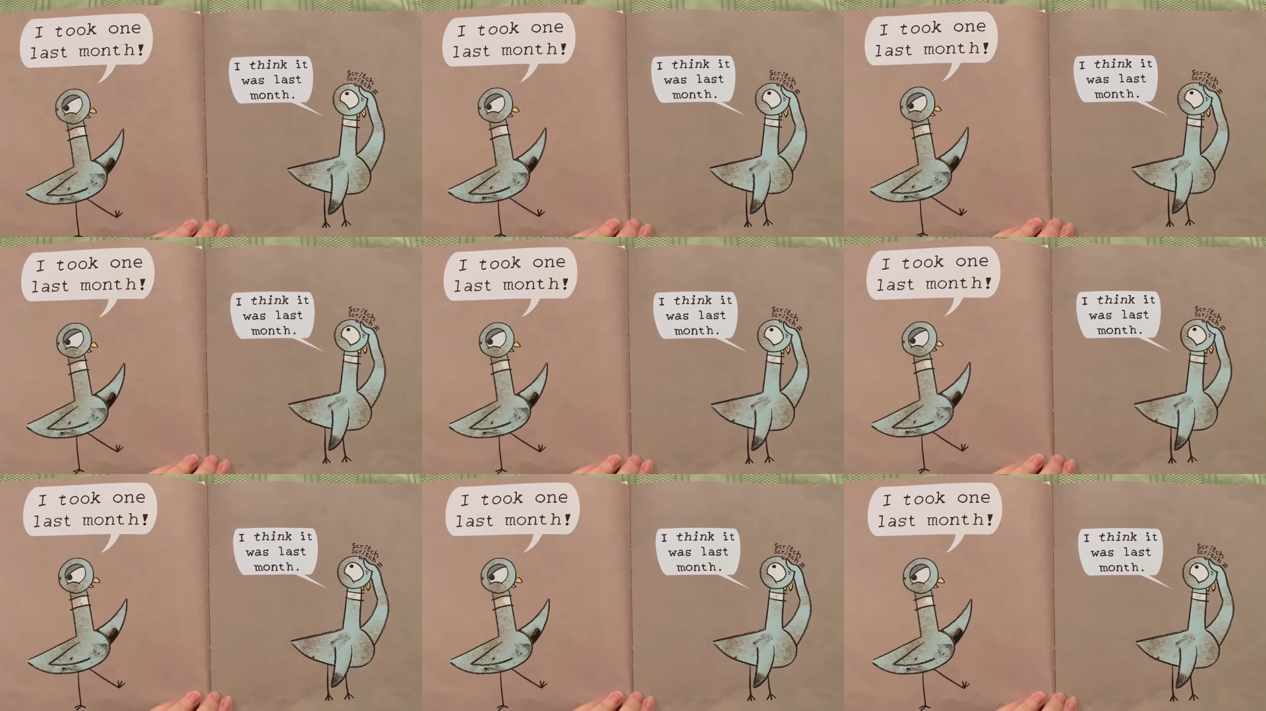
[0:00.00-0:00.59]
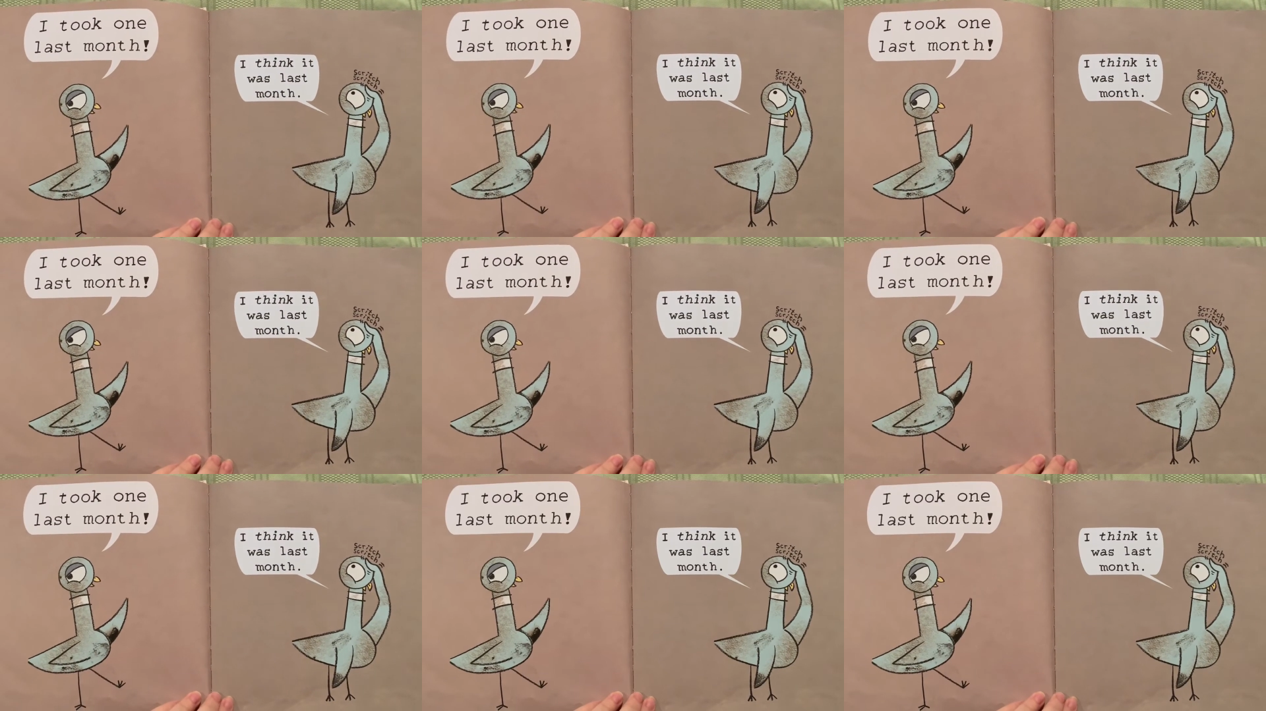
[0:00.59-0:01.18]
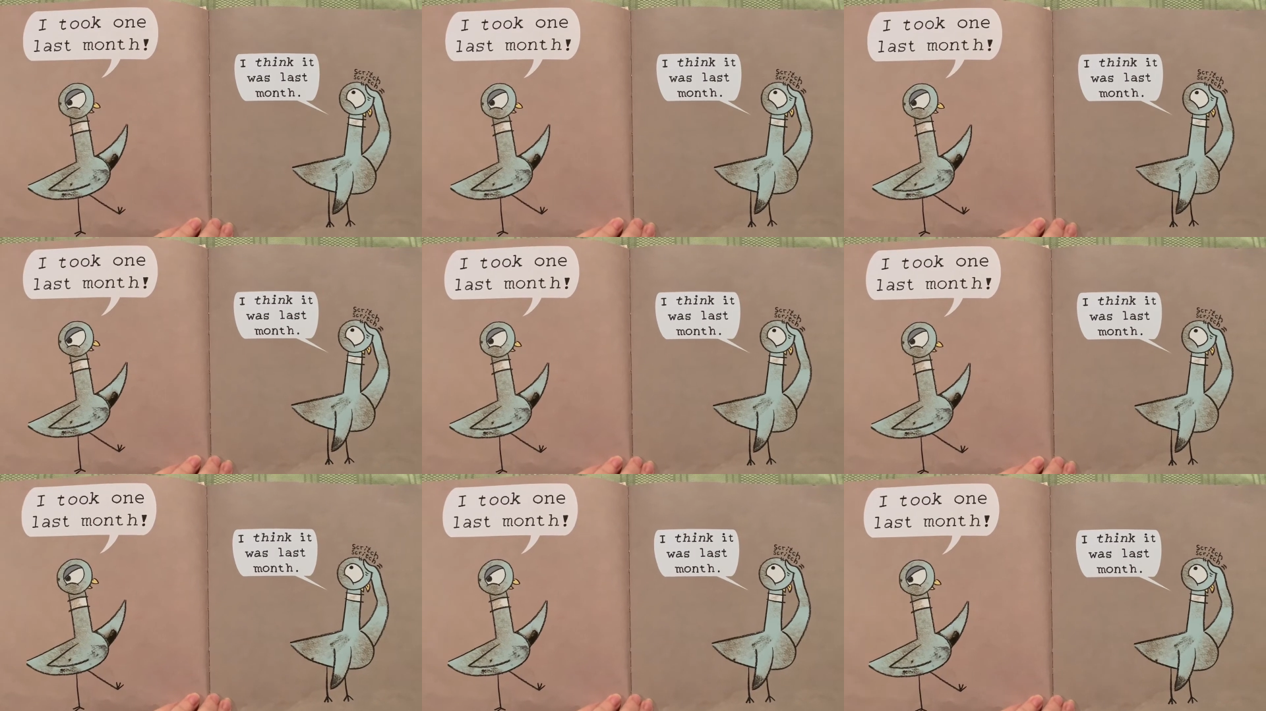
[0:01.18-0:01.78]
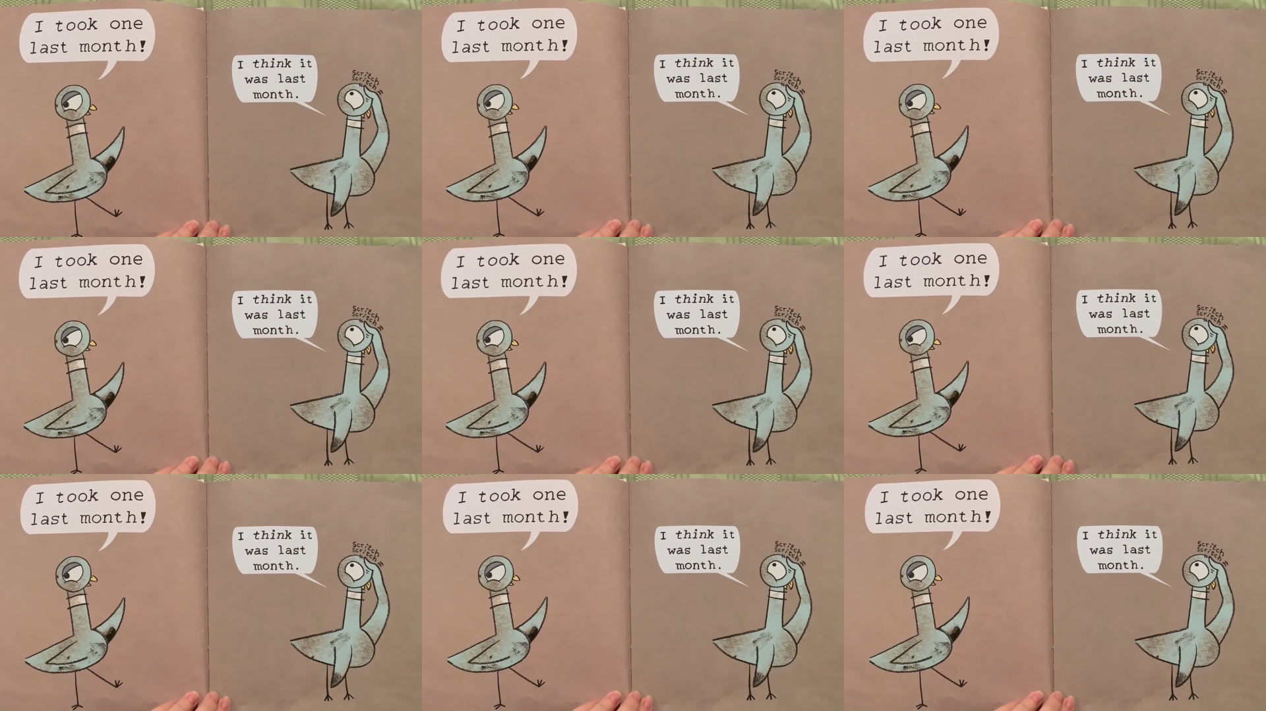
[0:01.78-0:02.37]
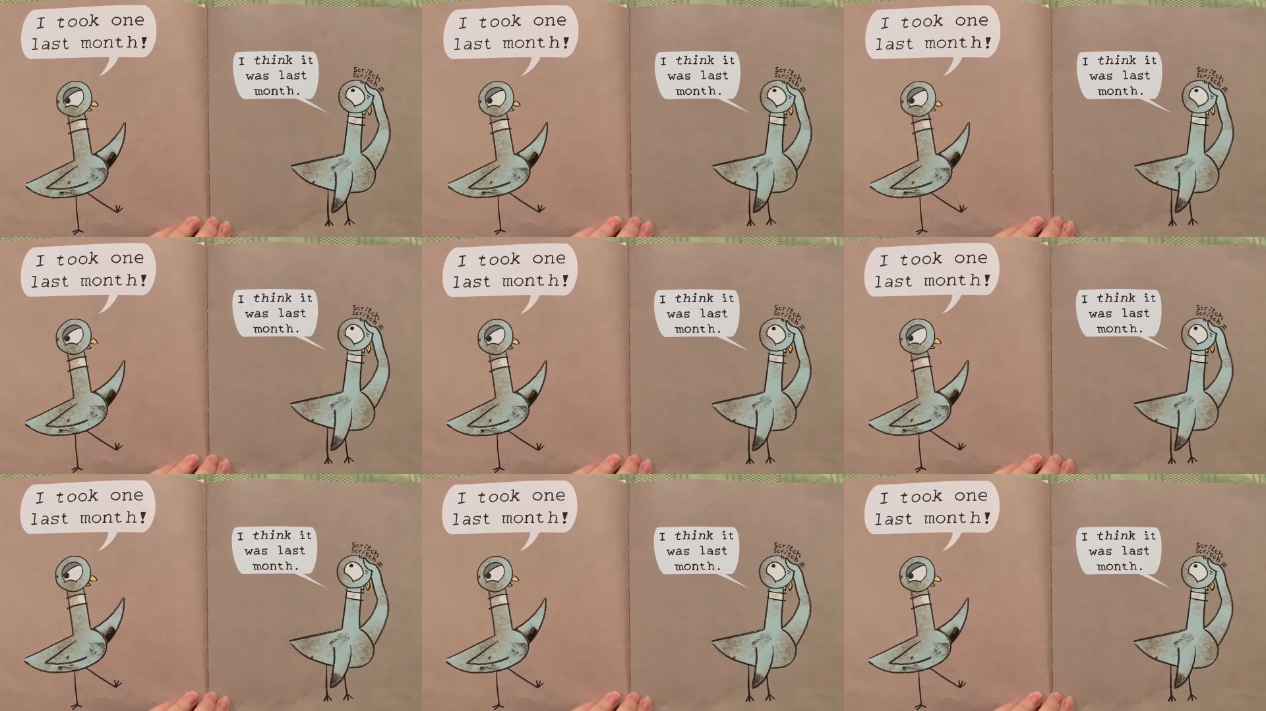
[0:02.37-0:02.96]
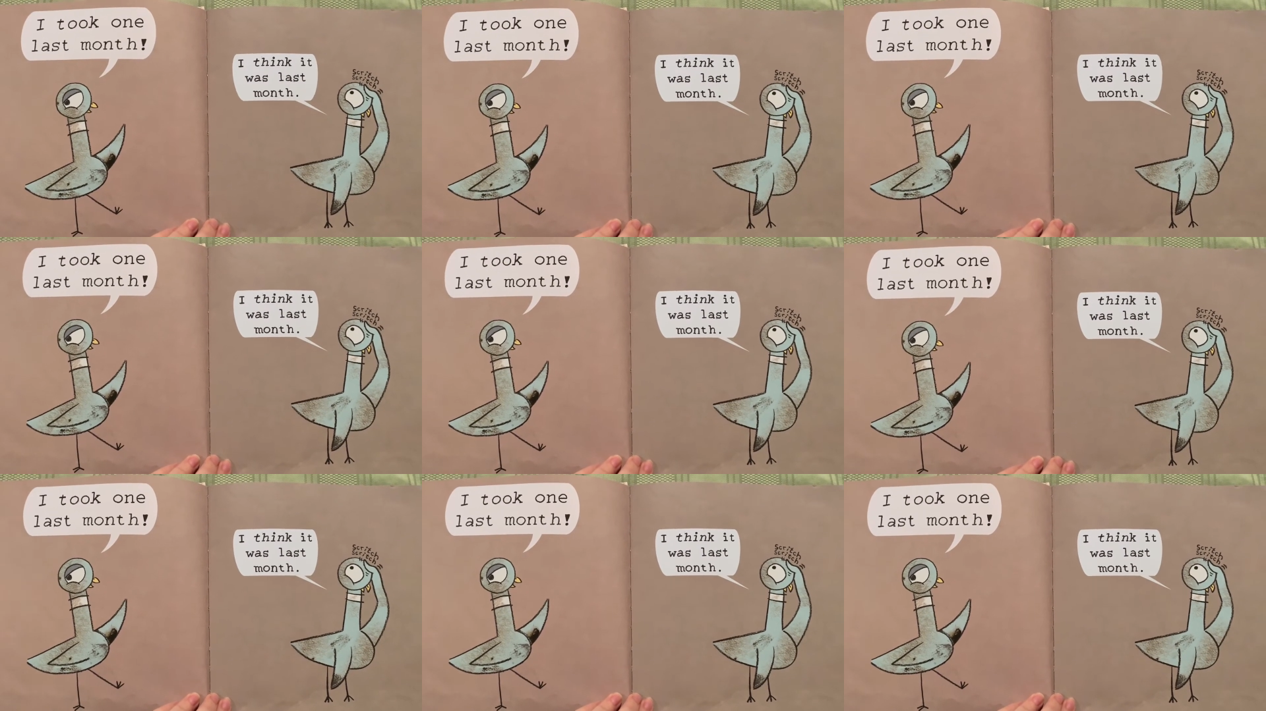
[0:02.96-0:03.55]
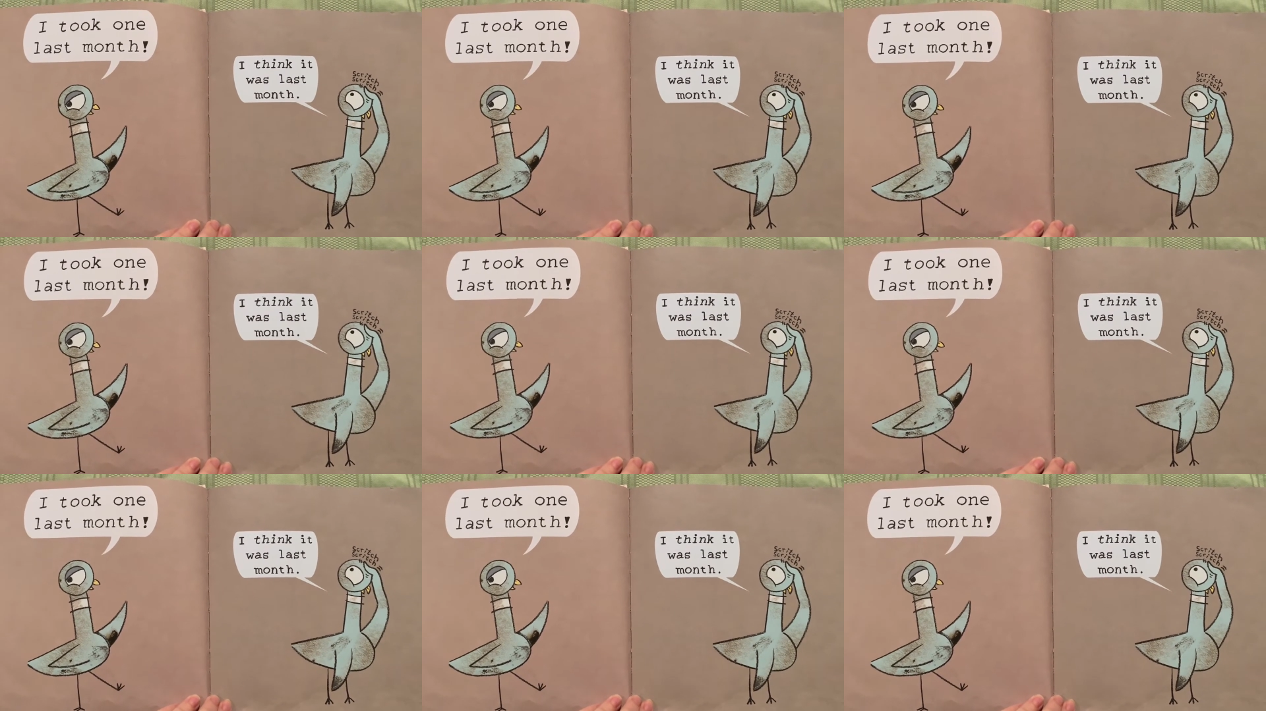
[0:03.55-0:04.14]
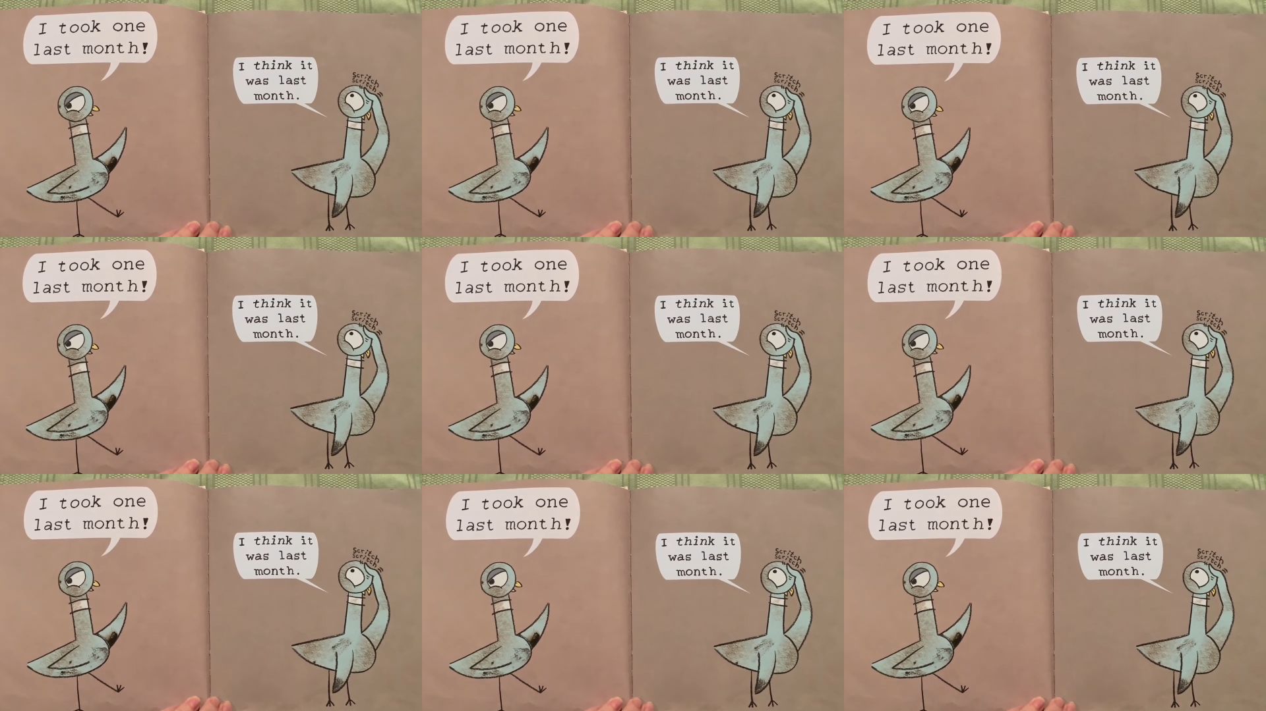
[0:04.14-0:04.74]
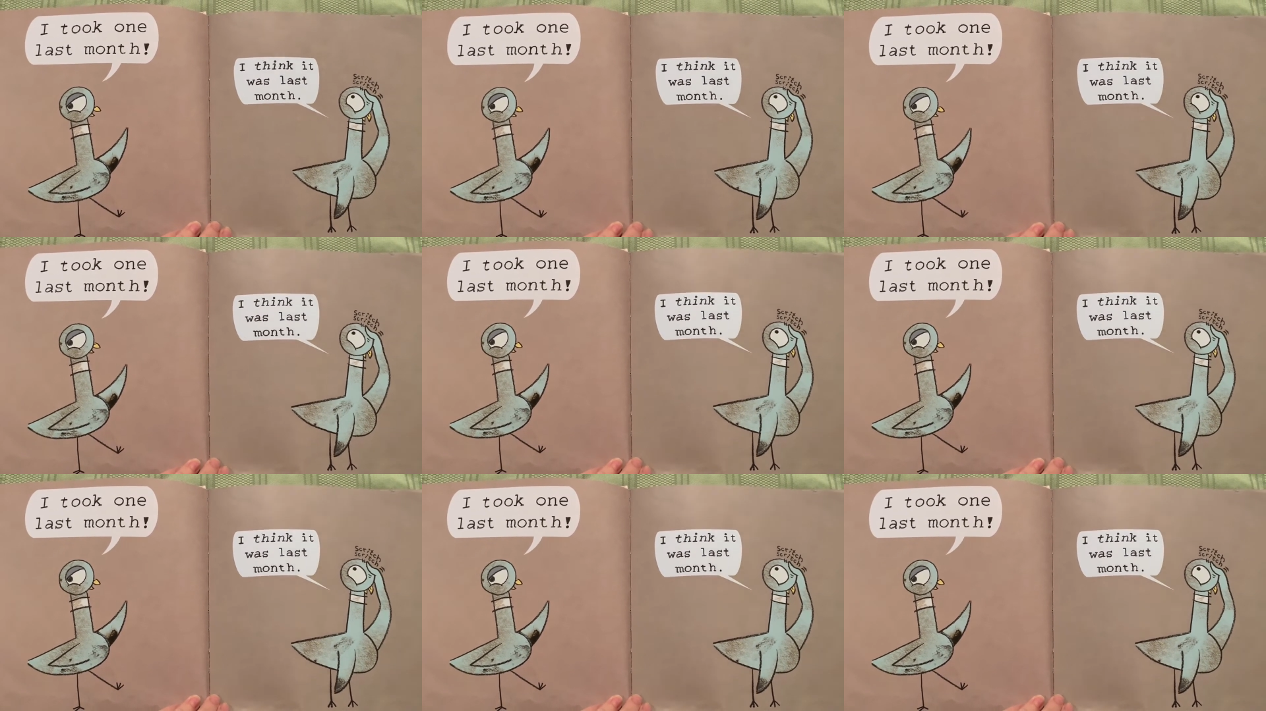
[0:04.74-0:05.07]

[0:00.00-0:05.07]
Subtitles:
Nobody's mouth can be seen.